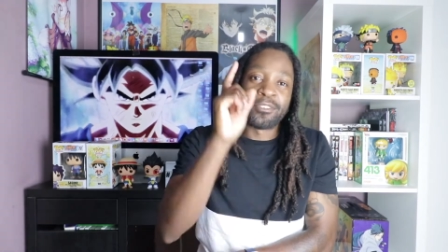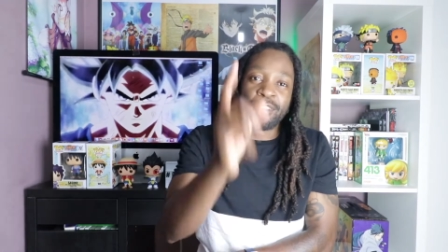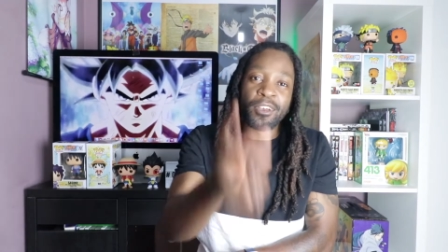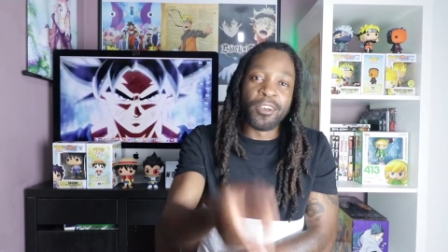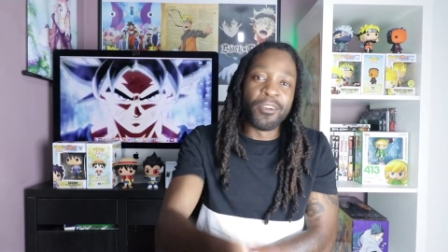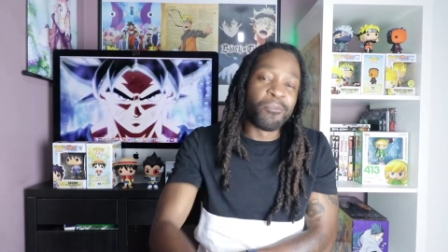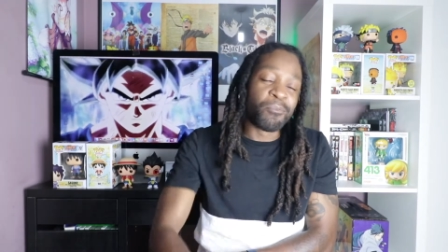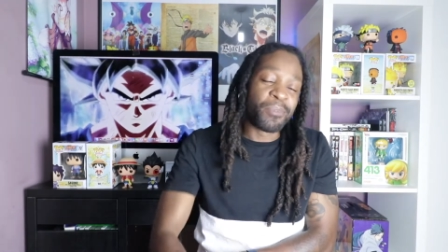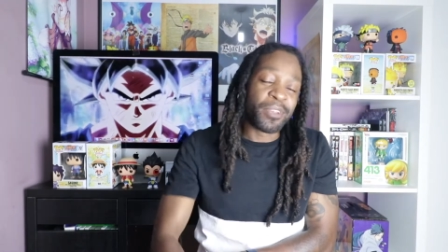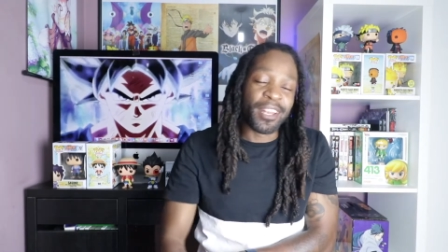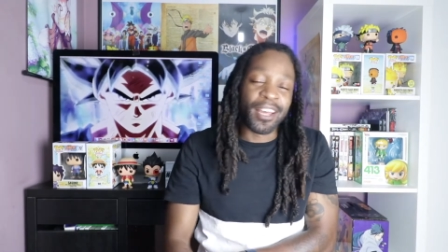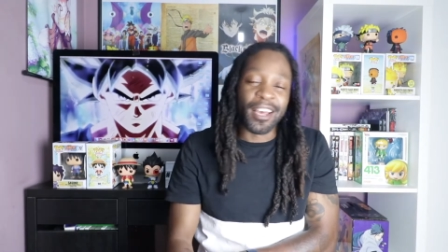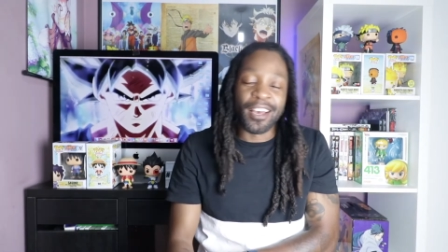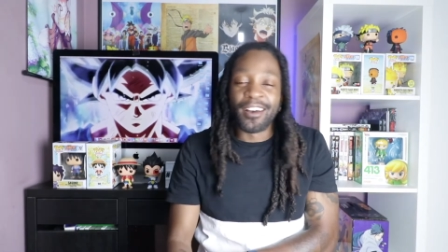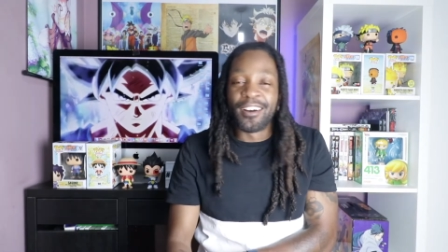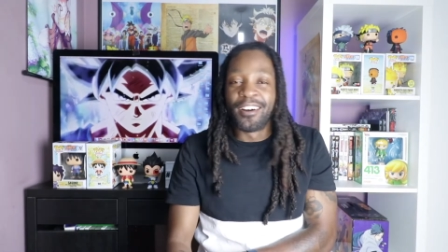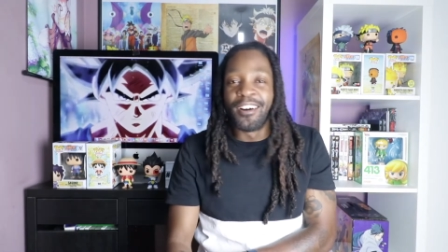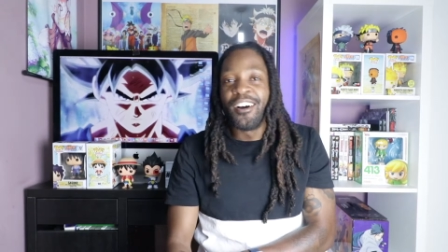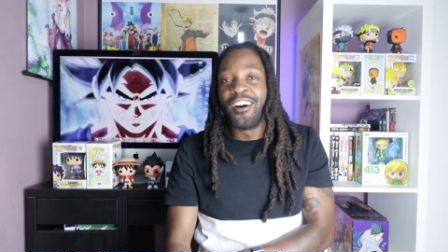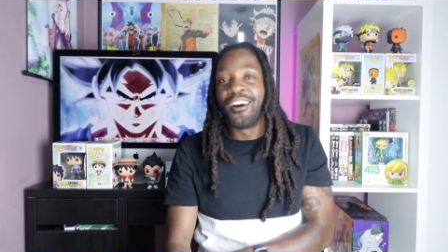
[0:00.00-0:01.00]
don't be like,
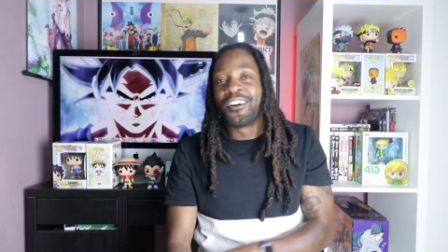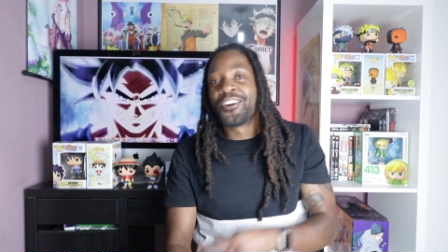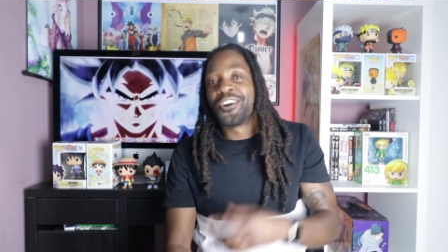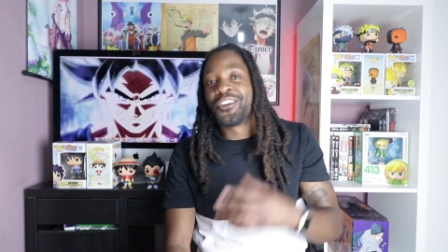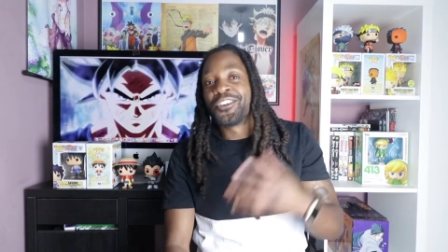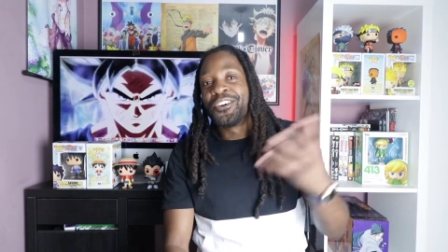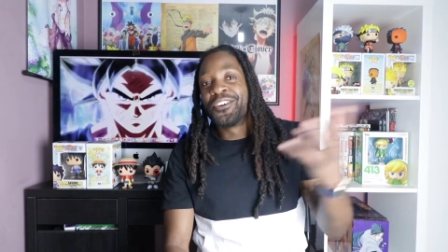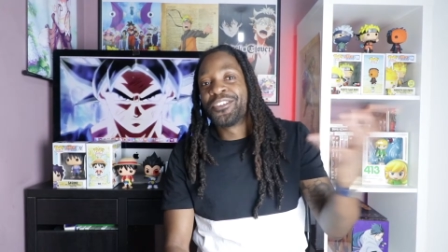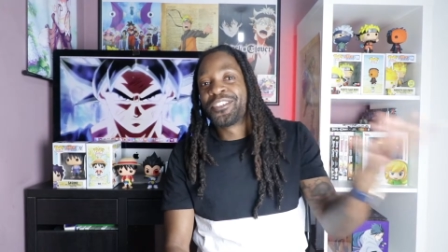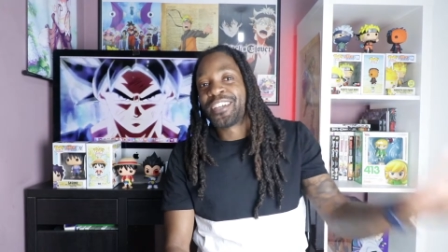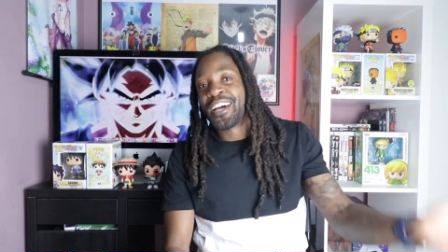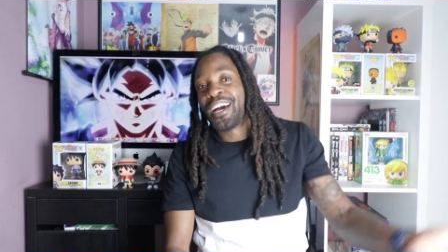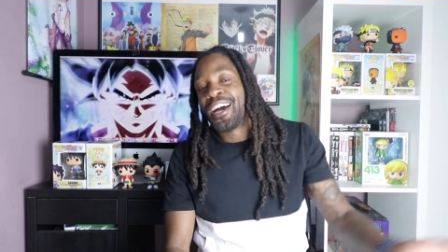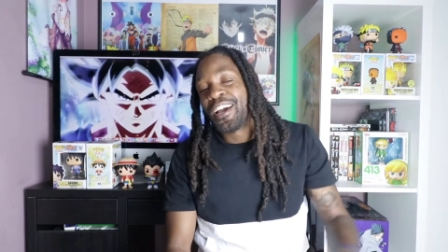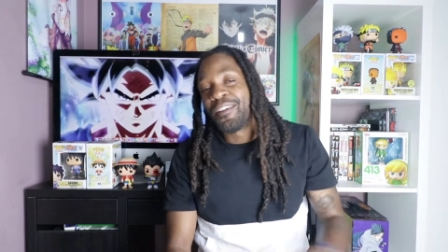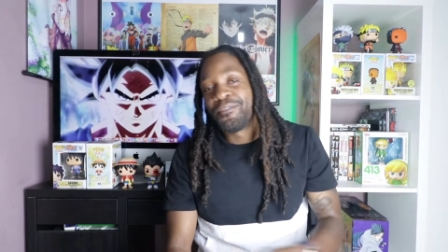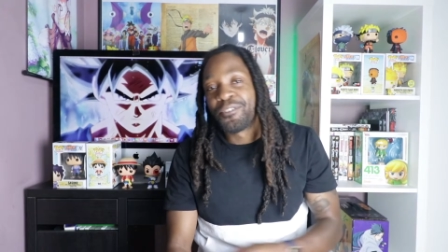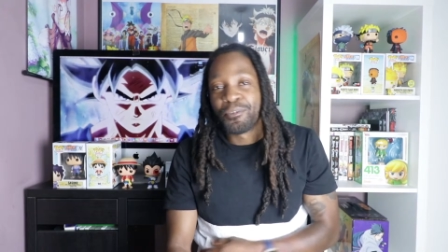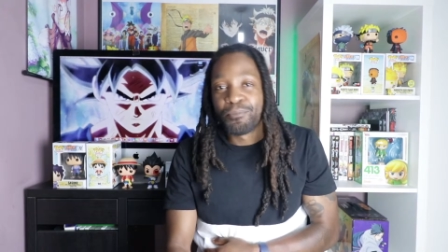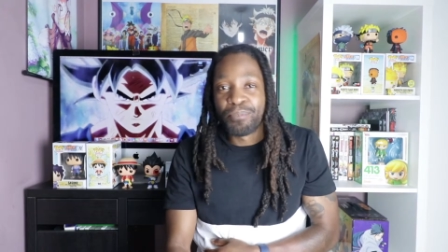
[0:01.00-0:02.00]
oh, I've got no
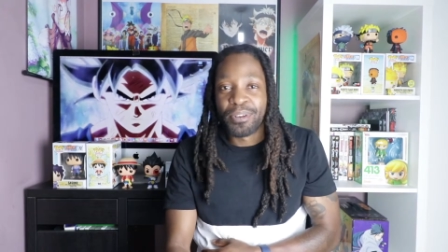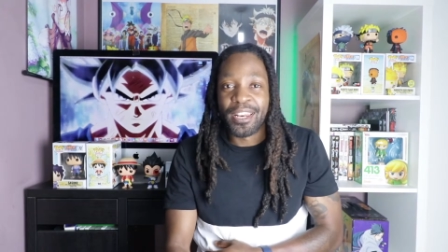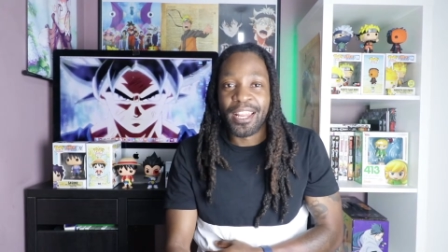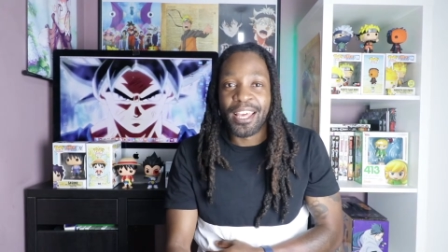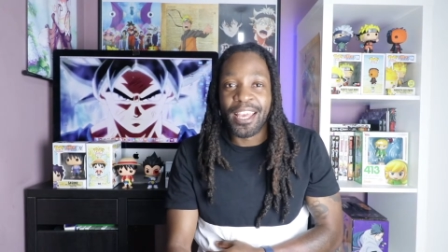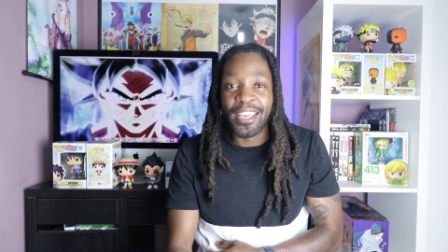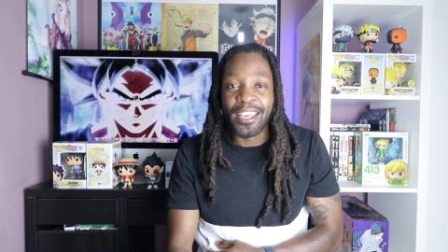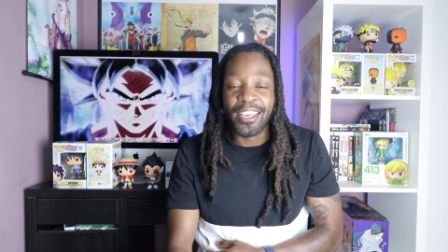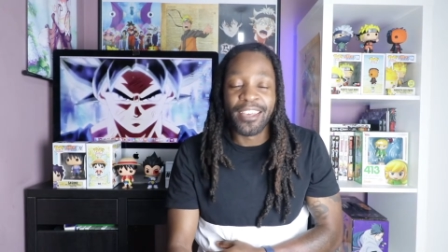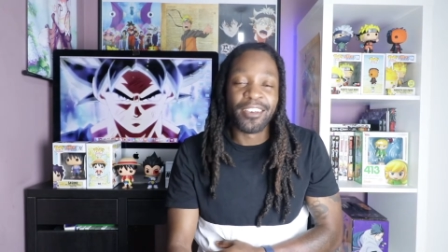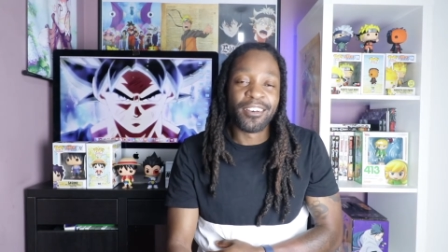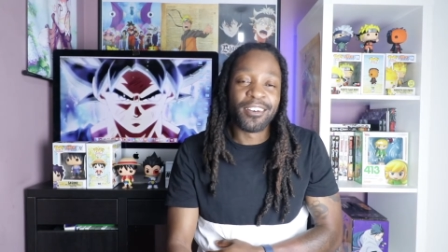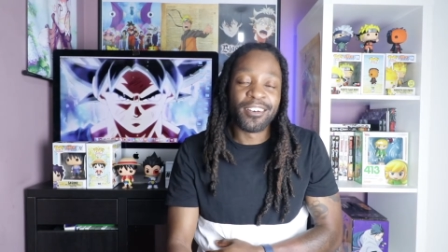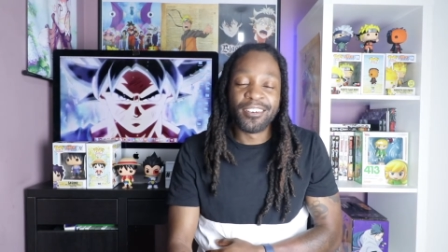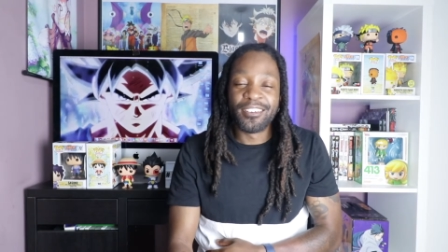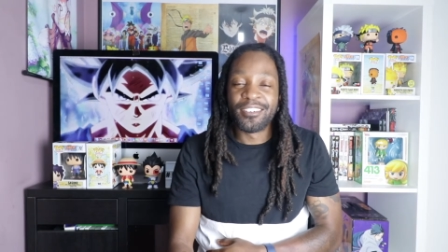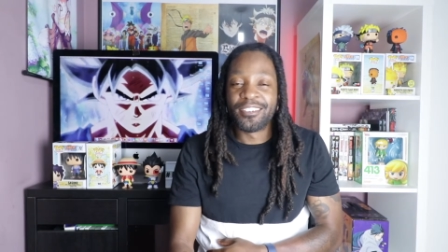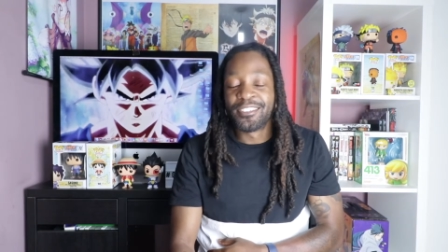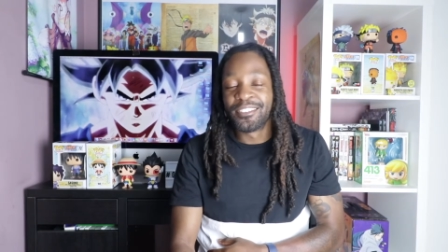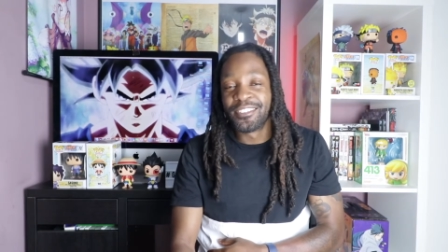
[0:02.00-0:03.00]
time to play it.
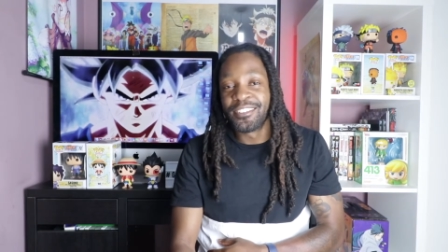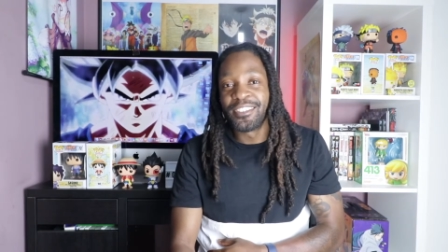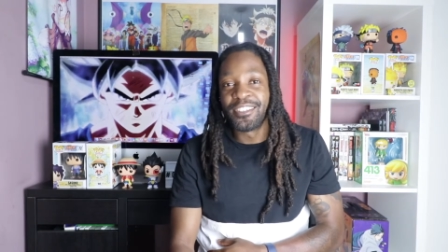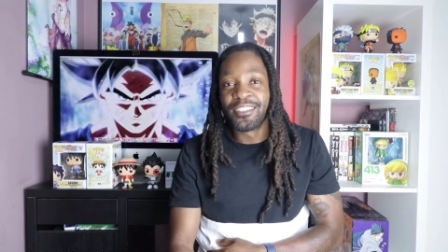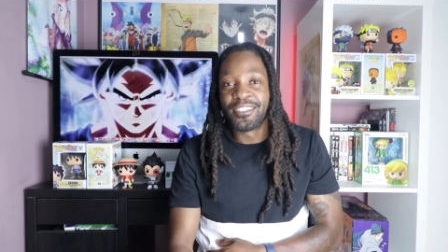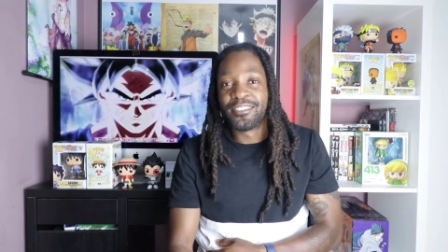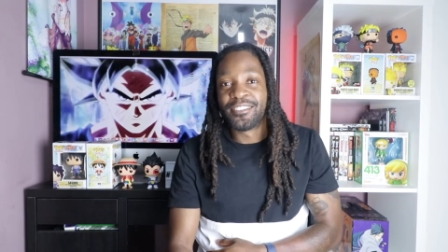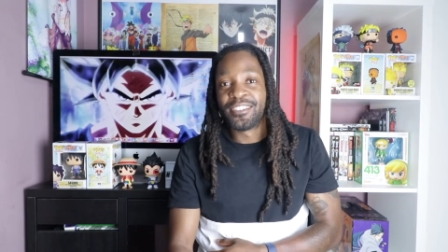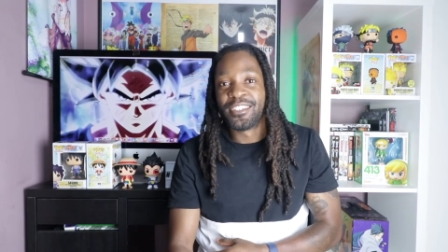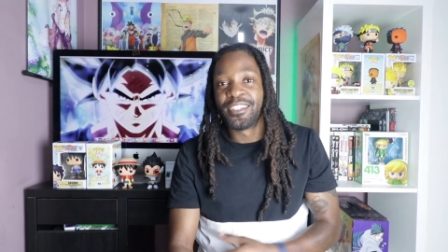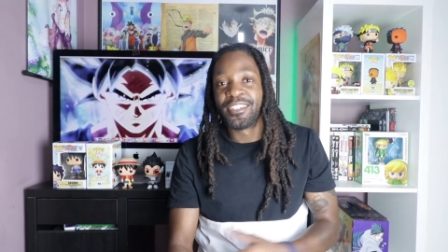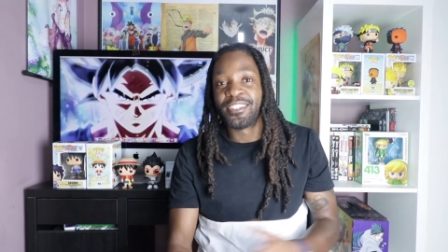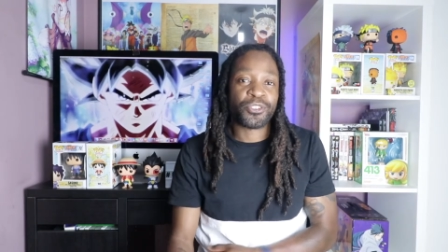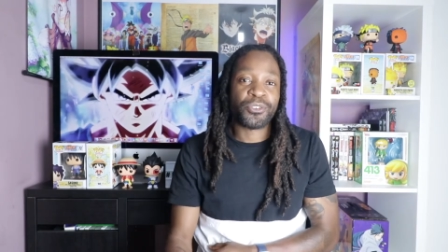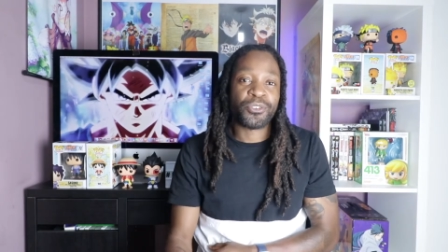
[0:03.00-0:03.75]
Oh.